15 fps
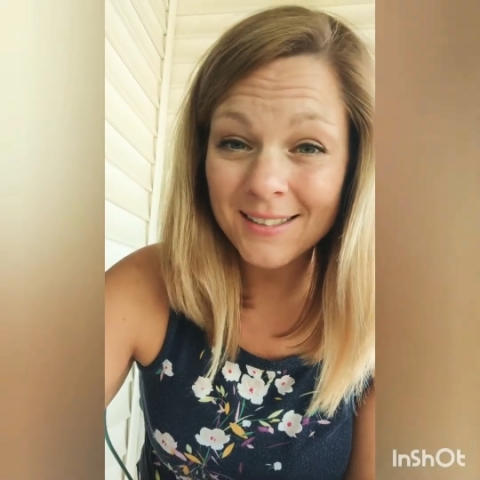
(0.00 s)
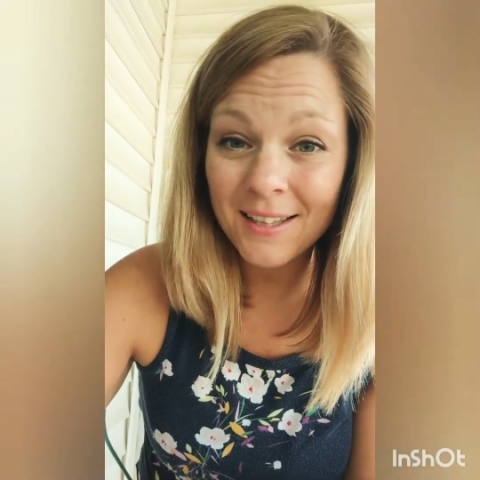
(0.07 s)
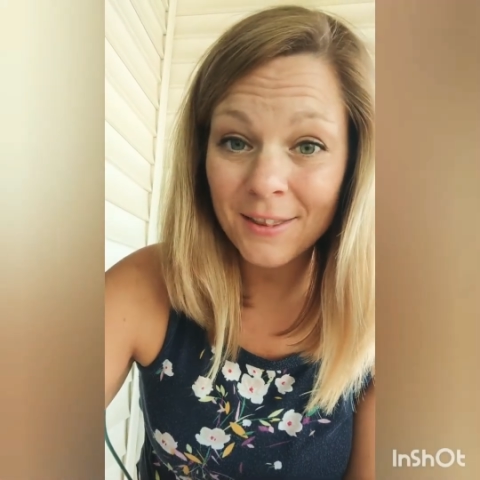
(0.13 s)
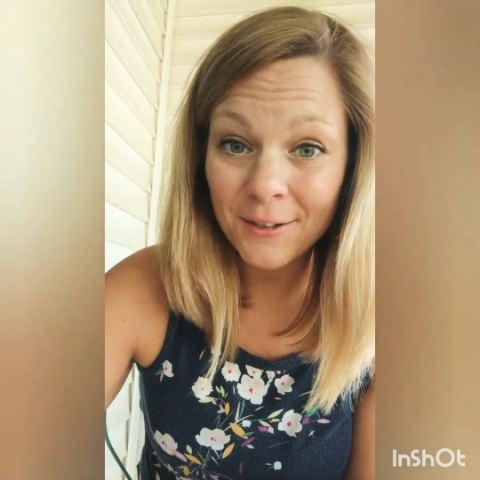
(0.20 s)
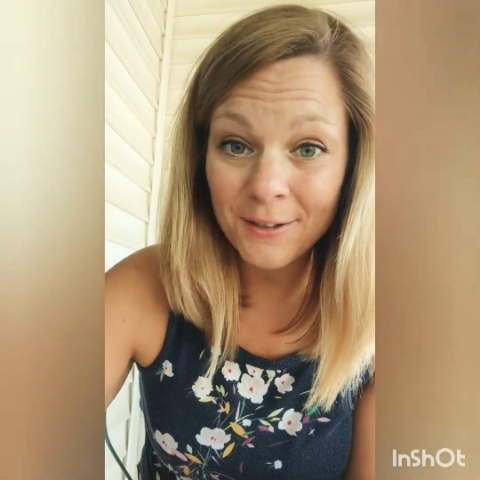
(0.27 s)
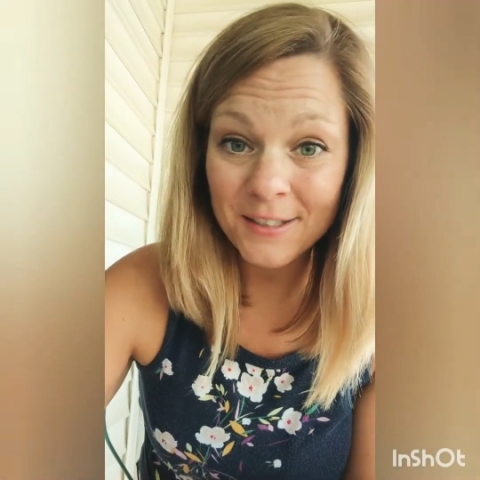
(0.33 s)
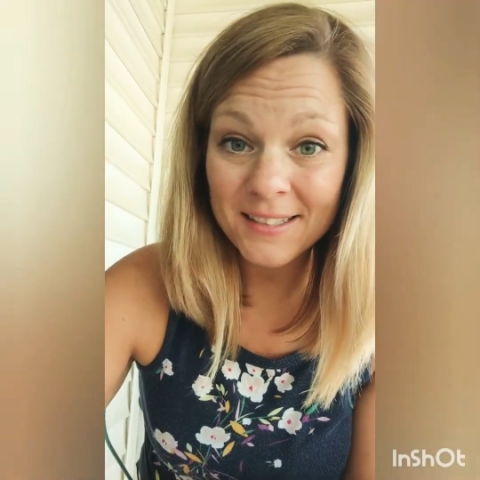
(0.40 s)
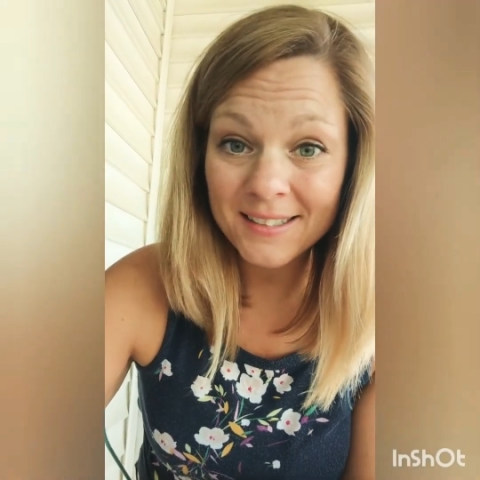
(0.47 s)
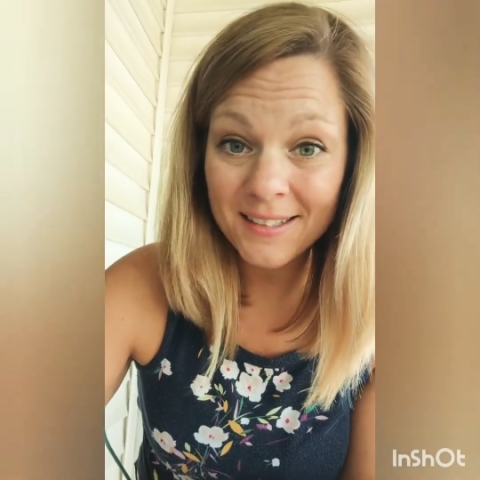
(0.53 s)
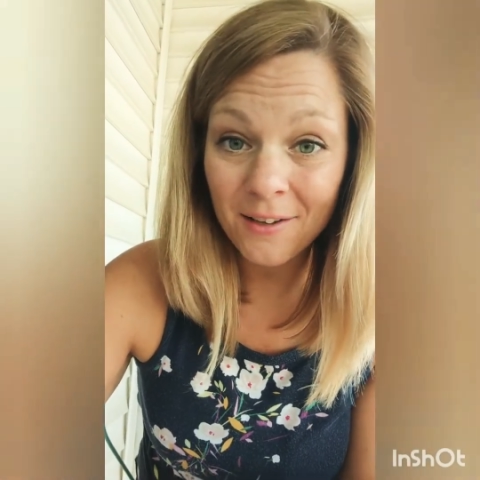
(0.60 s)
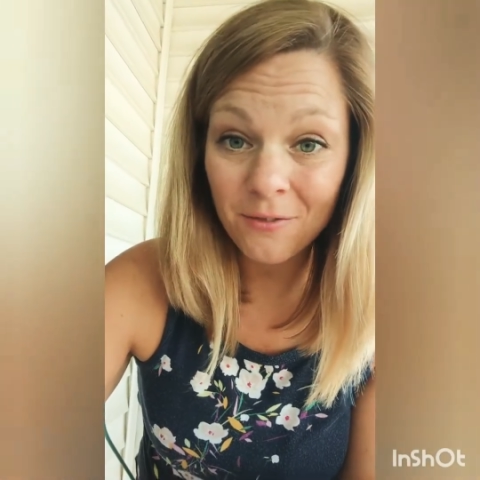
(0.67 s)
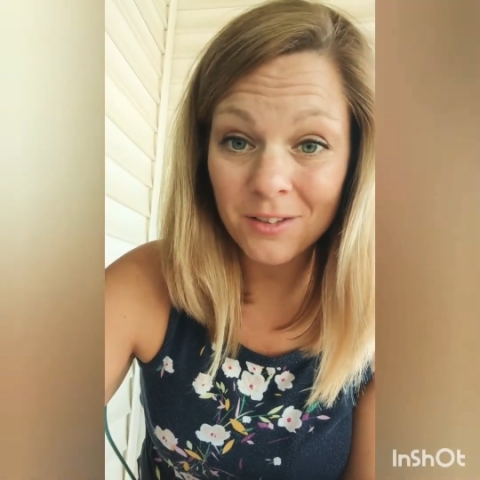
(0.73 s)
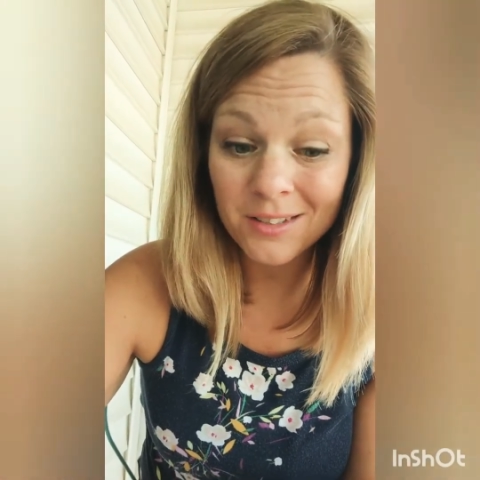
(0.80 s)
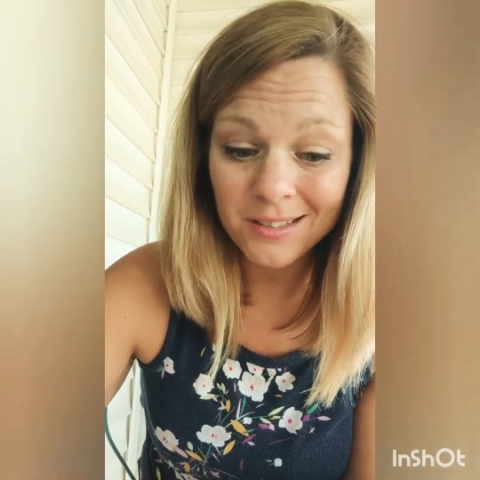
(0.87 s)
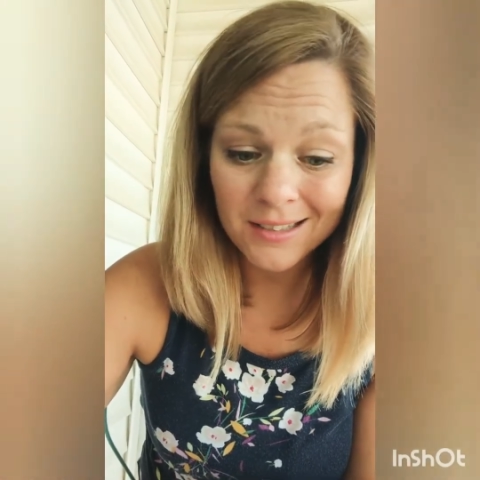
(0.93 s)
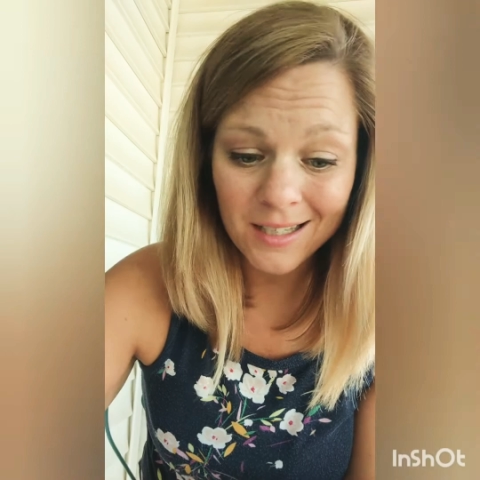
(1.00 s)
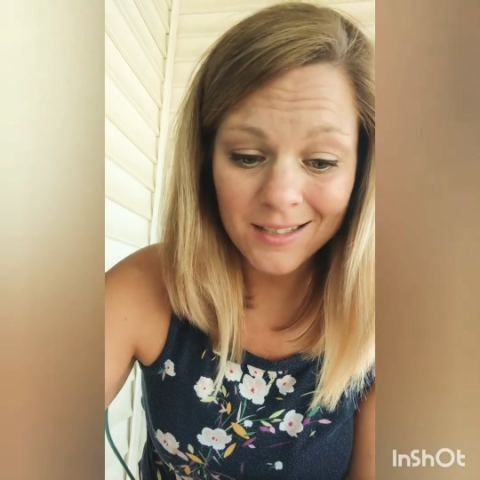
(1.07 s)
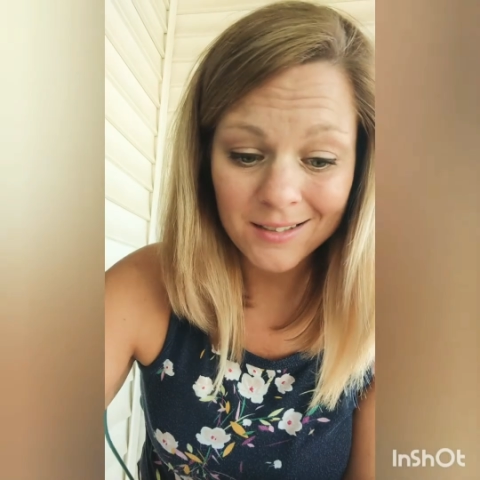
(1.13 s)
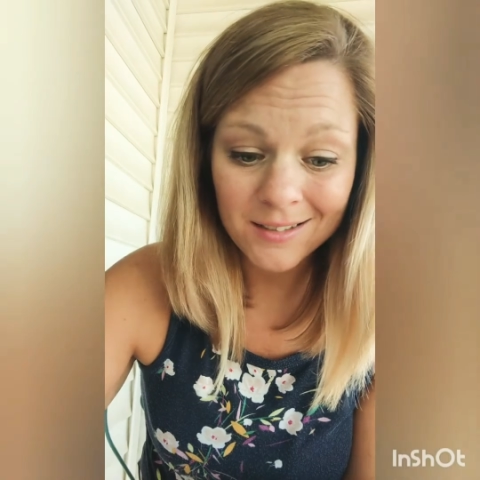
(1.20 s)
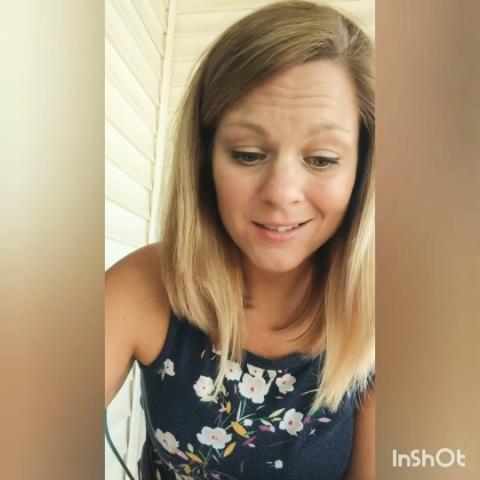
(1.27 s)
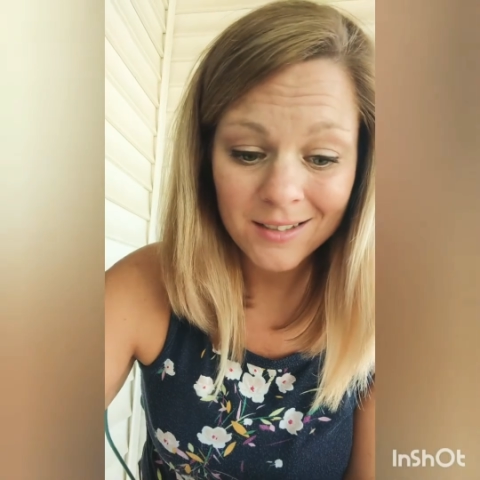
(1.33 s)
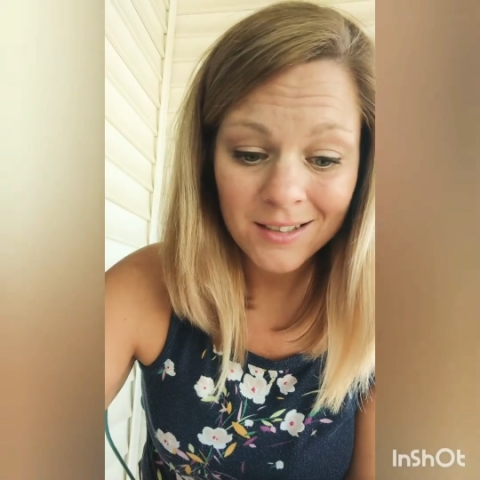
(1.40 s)
and 37
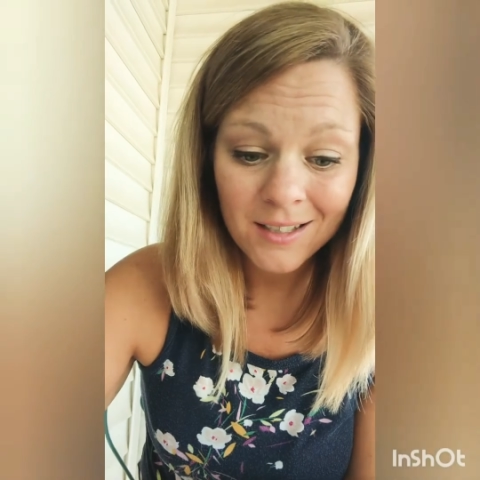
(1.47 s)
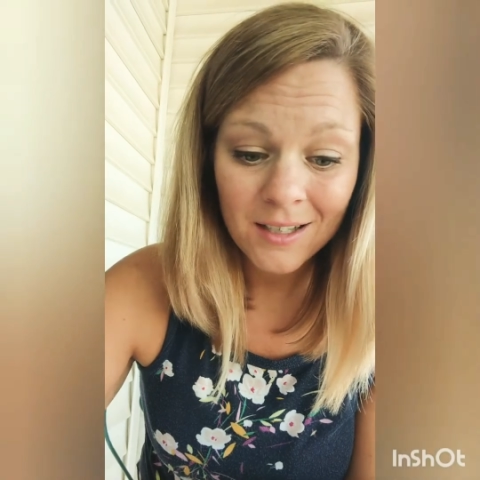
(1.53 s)
says,